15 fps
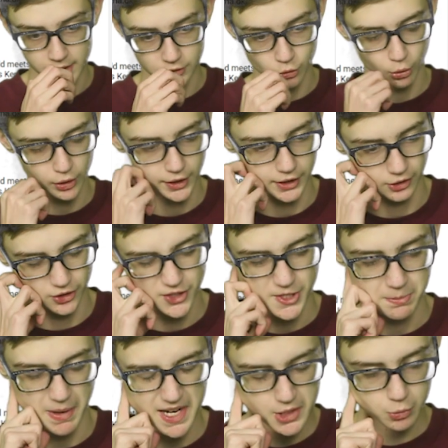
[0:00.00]
Torkjell
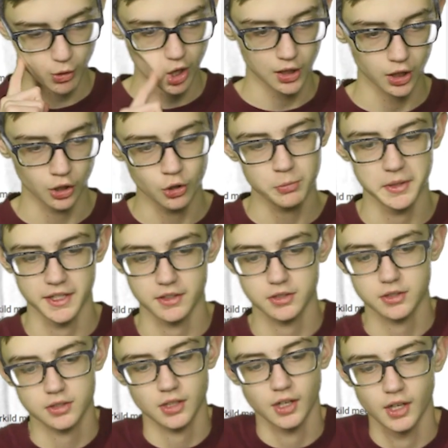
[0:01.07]
Spacewalk
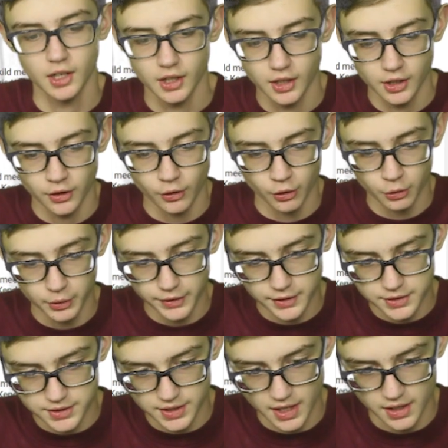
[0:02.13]
Homies. Don't know what
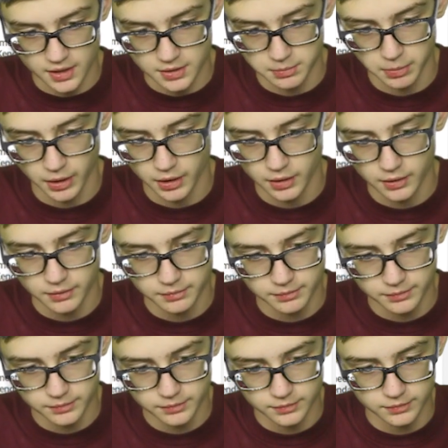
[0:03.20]
this says, but
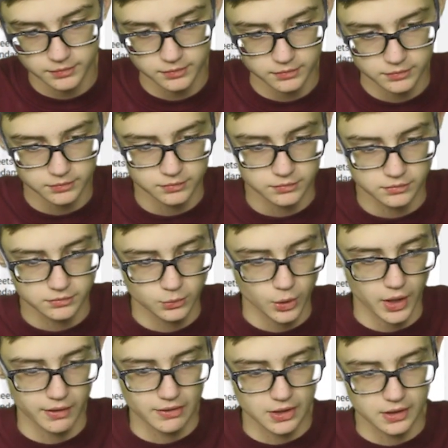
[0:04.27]

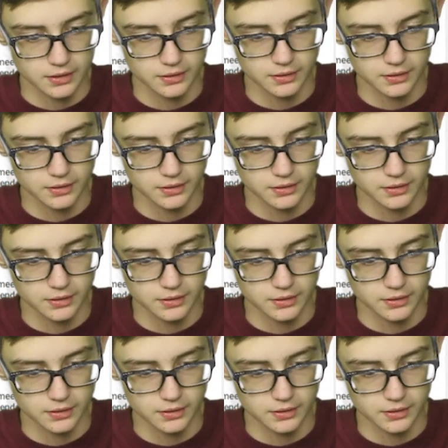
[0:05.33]
whatever.